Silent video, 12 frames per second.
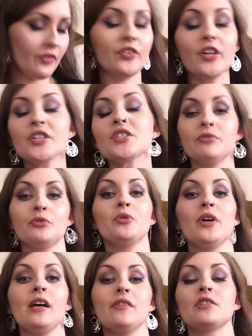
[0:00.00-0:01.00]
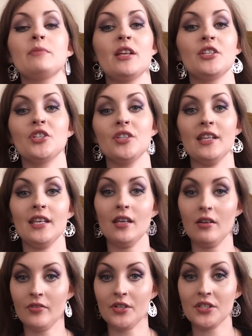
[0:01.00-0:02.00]
First of all, I have to mention
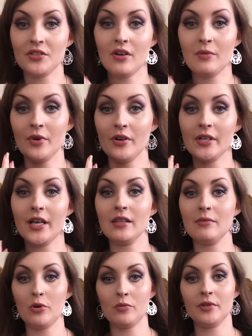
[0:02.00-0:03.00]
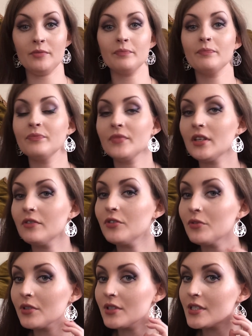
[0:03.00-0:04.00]
the earrings that I'm wearing at the moment, if
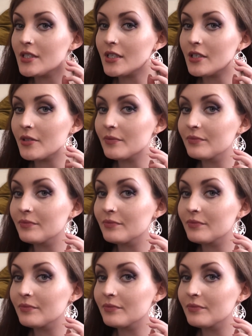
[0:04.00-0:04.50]
you can see.